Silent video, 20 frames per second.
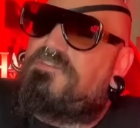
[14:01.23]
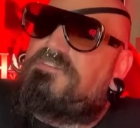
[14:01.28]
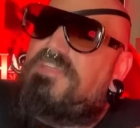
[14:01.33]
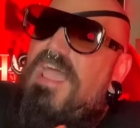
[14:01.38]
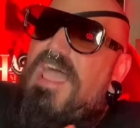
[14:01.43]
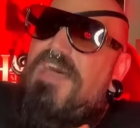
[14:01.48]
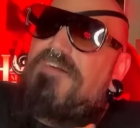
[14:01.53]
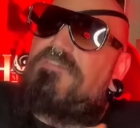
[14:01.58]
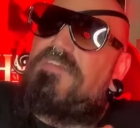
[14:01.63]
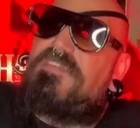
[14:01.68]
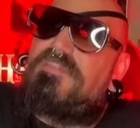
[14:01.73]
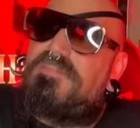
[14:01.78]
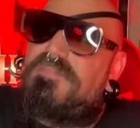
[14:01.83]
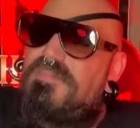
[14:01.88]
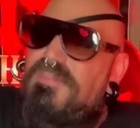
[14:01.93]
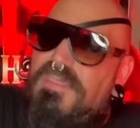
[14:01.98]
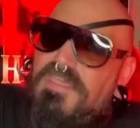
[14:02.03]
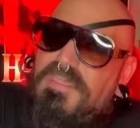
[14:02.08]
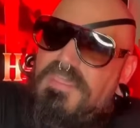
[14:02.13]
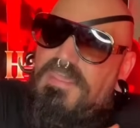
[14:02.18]

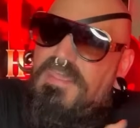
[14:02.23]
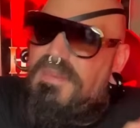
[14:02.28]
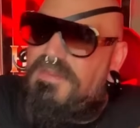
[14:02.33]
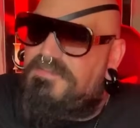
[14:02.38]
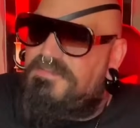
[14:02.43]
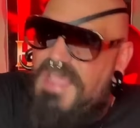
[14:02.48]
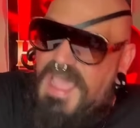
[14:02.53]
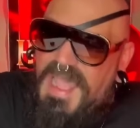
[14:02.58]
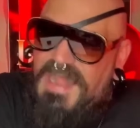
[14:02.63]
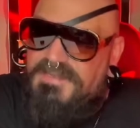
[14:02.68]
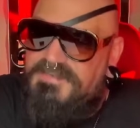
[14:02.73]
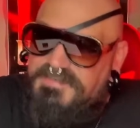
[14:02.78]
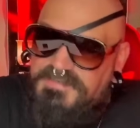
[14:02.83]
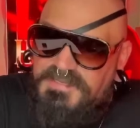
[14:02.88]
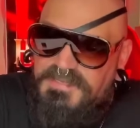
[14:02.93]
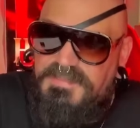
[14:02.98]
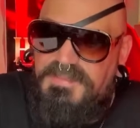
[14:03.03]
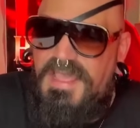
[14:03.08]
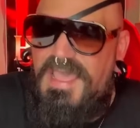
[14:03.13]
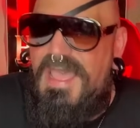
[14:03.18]
having it attached
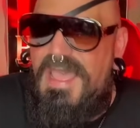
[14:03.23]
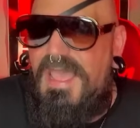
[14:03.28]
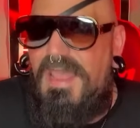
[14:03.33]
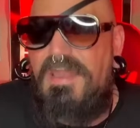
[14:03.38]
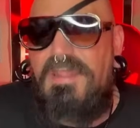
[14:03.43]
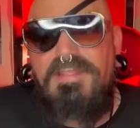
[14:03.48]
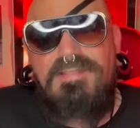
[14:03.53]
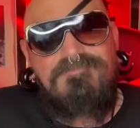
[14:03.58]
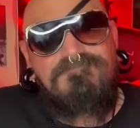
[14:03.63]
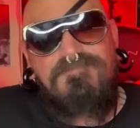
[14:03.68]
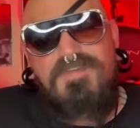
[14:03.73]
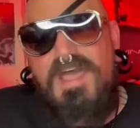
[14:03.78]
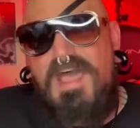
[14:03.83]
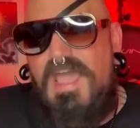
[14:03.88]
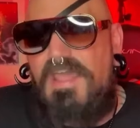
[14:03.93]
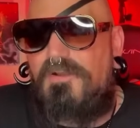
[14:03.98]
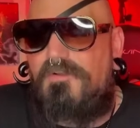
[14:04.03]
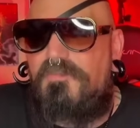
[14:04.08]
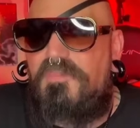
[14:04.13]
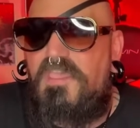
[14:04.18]
to that
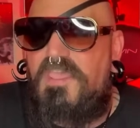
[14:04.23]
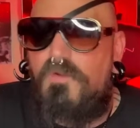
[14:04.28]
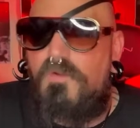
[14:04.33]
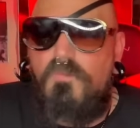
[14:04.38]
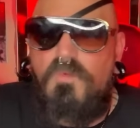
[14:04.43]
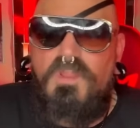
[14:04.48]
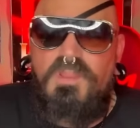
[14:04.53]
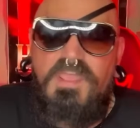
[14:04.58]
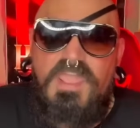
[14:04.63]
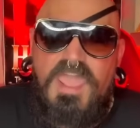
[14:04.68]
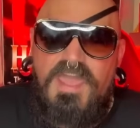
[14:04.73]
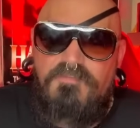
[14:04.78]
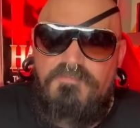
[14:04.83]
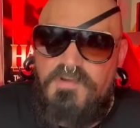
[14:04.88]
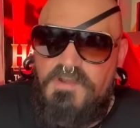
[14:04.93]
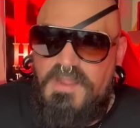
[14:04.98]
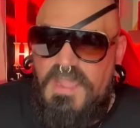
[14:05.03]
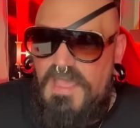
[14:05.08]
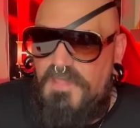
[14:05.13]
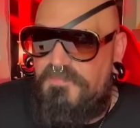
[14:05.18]
I don't think it really
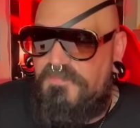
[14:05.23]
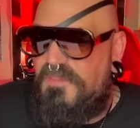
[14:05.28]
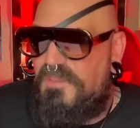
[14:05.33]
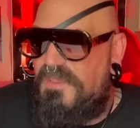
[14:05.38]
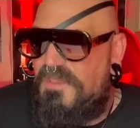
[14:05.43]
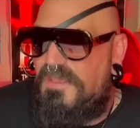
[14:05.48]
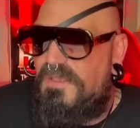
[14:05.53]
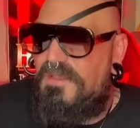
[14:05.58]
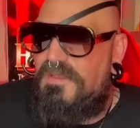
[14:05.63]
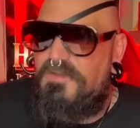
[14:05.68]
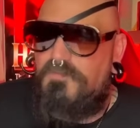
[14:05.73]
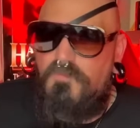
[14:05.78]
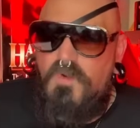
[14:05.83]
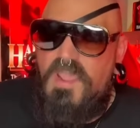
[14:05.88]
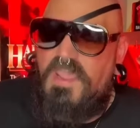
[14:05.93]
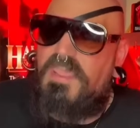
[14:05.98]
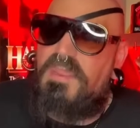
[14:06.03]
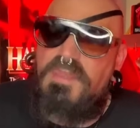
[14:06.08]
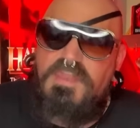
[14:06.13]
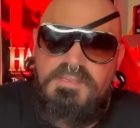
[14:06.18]
ever got the
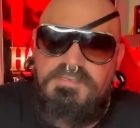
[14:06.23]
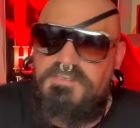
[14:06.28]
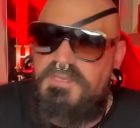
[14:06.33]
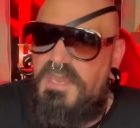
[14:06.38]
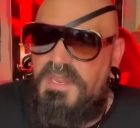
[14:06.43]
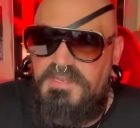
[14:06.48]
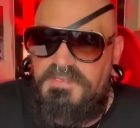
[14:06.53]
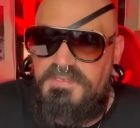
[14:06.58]
recognition it